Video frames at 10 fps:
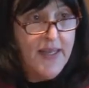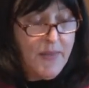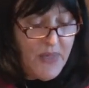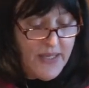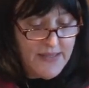
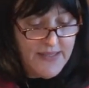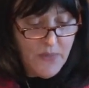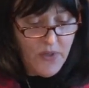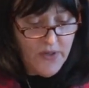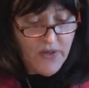because
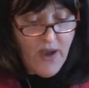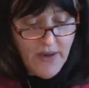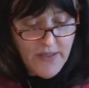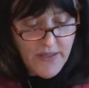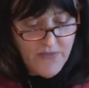similar
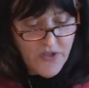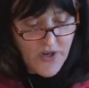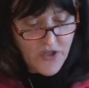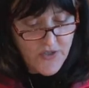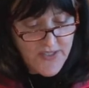cognitive
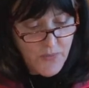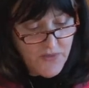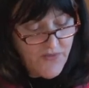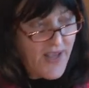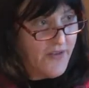structures have
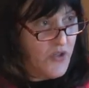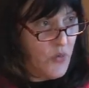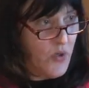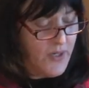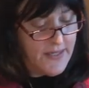been found to
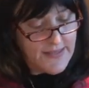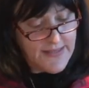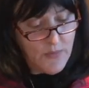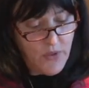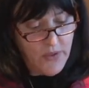work
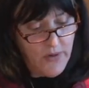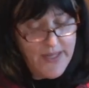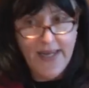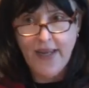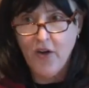
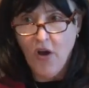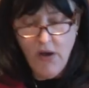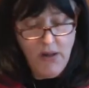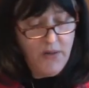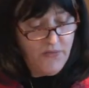similarly in
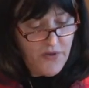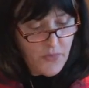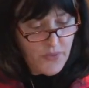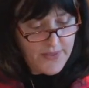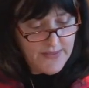all
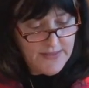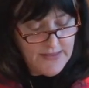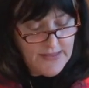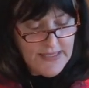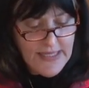vertebrates.
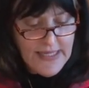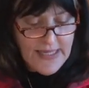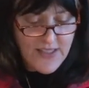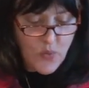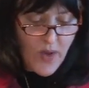
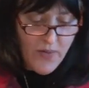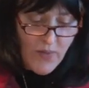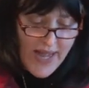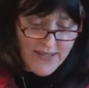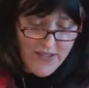It's why
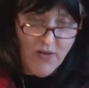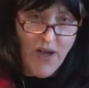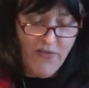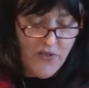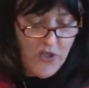rats are
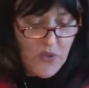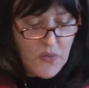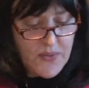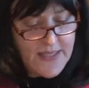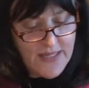often
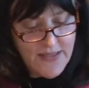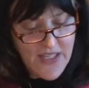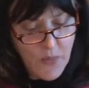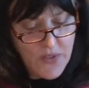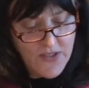used as
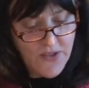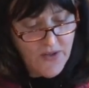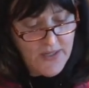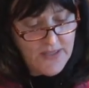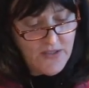human
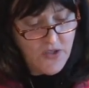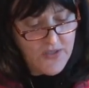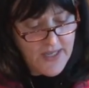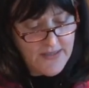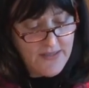surrogates to
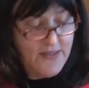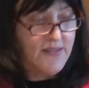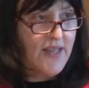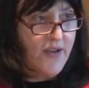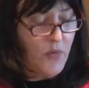test
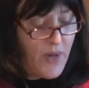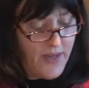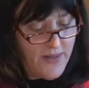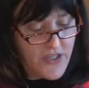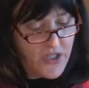
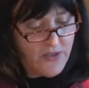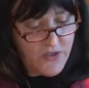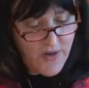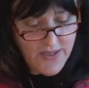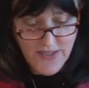psychobiological
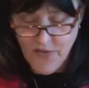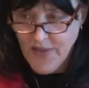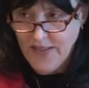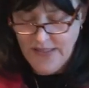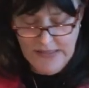drugs, for
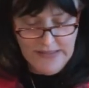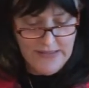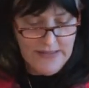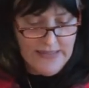instance.